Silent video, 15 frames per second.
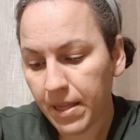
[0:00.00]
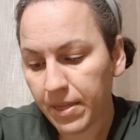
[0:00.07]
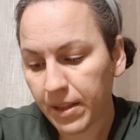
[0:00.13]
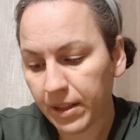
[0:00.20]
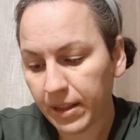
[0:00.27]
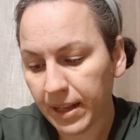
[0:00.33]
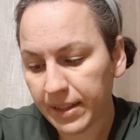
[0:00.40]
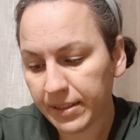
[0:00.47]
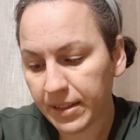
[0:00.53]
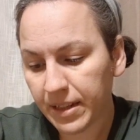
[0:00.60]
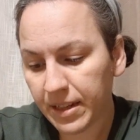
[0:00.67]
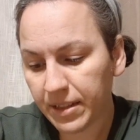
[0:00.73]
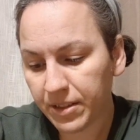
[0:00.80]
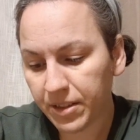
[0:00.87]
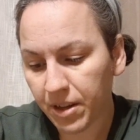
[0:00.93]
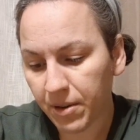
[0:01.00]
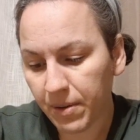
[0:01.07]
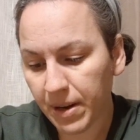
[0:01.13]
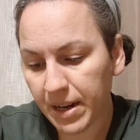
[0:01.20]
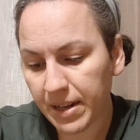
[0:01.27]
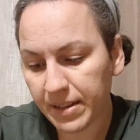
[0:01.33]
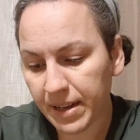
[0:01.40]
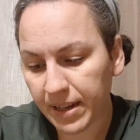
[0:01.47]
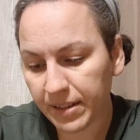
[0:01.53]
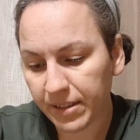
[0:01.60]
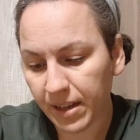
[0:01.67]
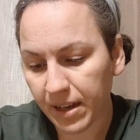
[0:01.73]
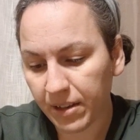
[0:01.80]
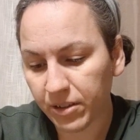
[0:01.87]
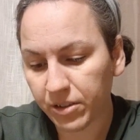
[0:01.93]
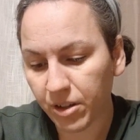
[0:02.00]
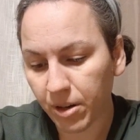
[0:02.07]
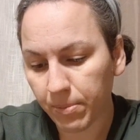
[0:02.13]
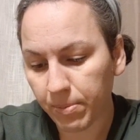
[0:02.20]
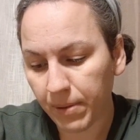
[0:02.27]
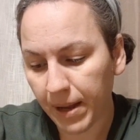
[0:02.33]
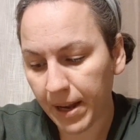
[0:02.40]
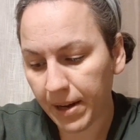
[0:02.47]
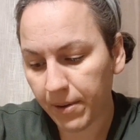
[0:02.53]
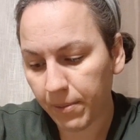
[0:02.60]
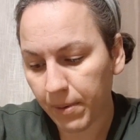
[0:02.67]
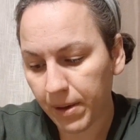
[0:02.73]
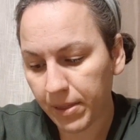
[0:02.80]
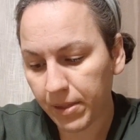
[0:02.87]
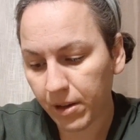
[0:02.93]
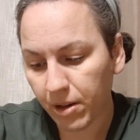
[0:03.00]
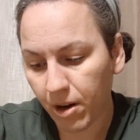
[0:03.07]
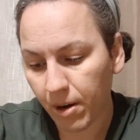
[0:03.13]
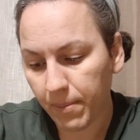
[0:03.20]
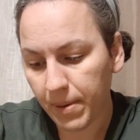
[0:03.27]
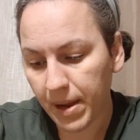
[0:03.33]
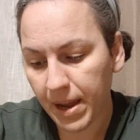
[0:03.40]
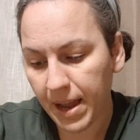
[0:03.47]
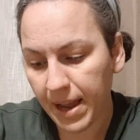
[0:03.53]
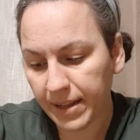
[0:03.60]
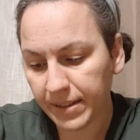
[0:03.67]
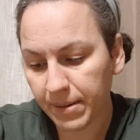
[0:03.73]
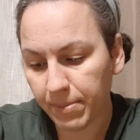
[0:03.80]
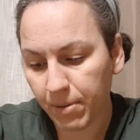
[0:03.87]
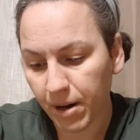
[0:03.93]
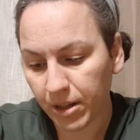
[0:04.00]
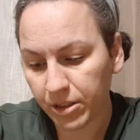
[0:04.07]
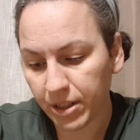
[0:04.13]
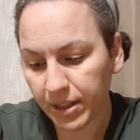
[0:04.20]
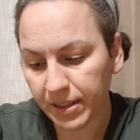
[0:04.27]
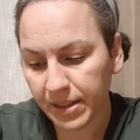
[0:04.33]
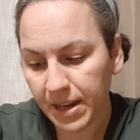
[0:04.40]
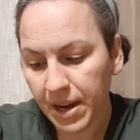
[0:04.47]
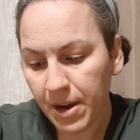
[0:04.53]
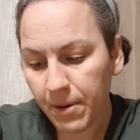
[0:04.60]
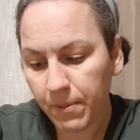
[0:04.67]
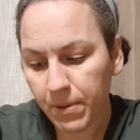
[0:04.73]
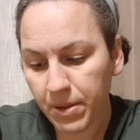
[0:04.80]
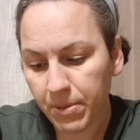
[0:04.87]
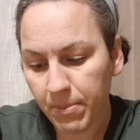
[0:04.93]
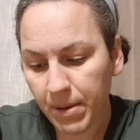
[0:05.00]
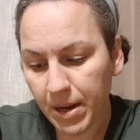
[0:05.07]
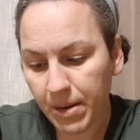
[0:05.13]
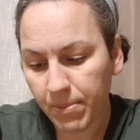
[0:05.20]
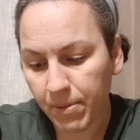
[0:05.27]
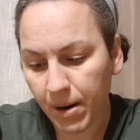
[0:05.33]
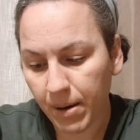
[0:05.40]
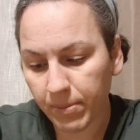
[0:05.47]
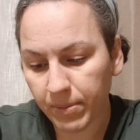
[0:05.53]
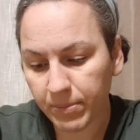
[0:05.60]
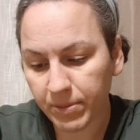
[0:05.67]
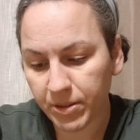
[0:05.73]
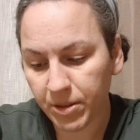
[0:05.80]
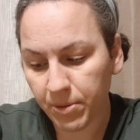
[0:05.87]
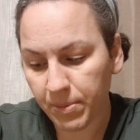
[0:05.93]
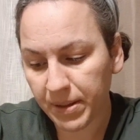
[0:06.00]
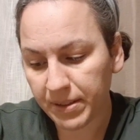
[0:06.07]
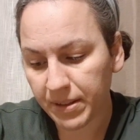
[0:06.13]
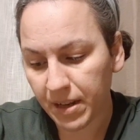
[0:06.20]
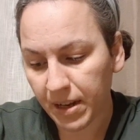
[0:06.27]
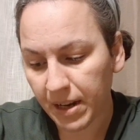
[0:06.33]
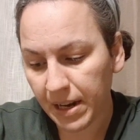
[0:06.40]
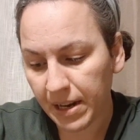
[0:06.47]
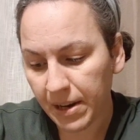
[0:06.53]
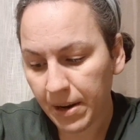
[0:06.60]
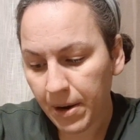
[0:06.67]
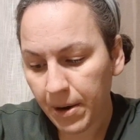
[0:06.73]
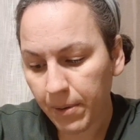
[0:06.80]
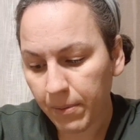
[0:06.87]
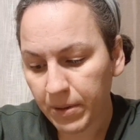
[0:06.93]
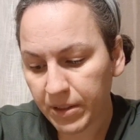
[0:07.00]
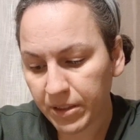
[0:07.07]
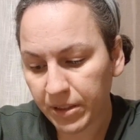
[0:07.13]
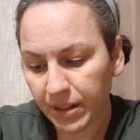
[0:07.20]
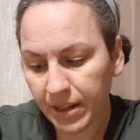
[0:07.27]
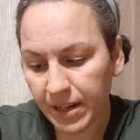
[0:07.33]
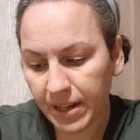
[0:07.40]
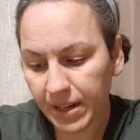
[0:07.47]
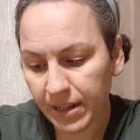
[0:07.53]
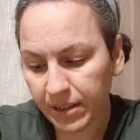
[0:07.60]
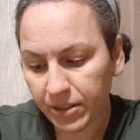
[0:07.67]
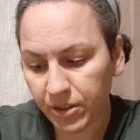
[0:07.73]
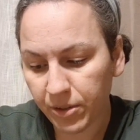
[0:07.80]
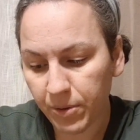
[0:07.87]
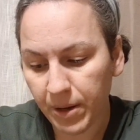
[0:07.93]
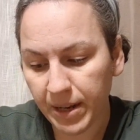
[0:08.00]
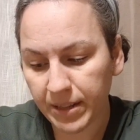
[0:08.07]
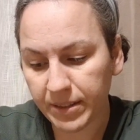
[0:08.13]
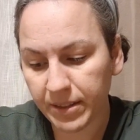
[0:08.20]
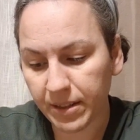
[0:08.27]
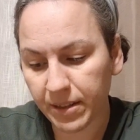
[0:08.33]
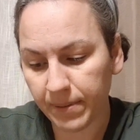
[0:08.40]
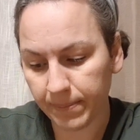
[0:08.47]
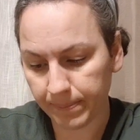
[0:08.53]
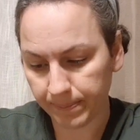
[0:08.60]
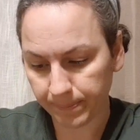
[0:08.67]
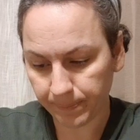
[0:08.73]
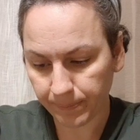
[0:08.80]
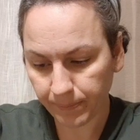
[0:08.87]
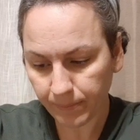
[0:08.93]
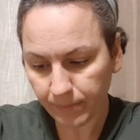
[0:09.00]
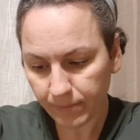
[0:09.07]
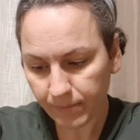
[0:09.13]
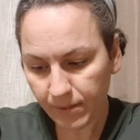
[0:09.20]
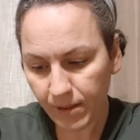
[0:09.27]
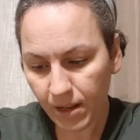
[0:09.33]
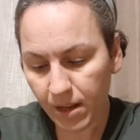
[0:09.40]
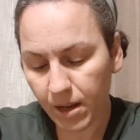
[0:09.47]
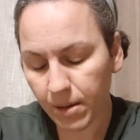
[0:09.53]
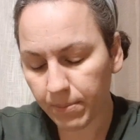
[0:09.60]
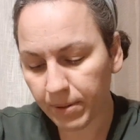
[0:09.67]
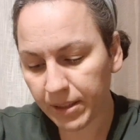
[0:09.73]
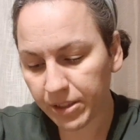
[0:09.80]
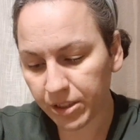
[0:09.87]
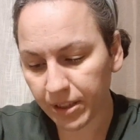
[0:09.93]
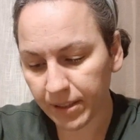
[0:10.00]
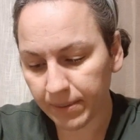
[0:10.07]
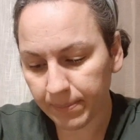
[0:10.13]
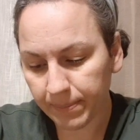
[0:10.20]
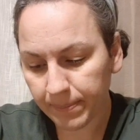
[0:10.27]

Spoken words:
The lesson in sewing and textiles are planned with the garment as a project, with many problems to be studied, which lead to its completion.